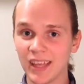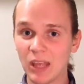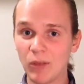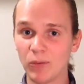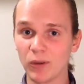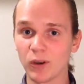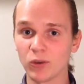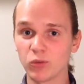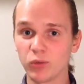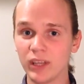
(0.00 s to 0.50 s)

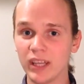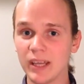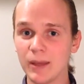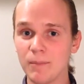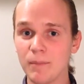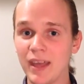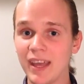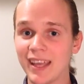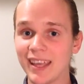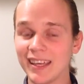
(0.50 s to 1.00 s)
if you don't
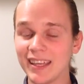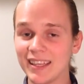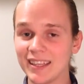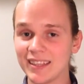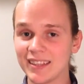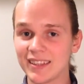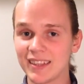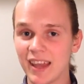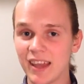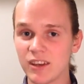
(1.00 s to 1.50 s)
really make an
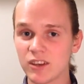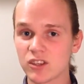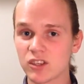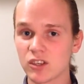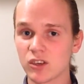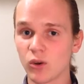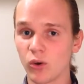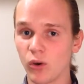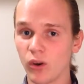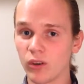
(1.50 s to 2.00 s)

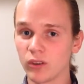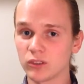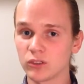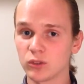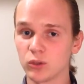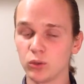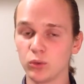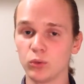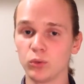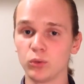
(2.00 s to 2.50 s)
intention
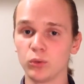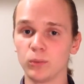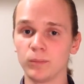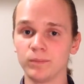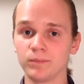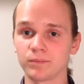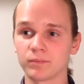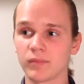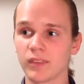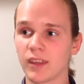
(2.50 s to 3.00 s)

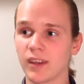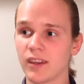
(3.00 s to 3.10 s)
to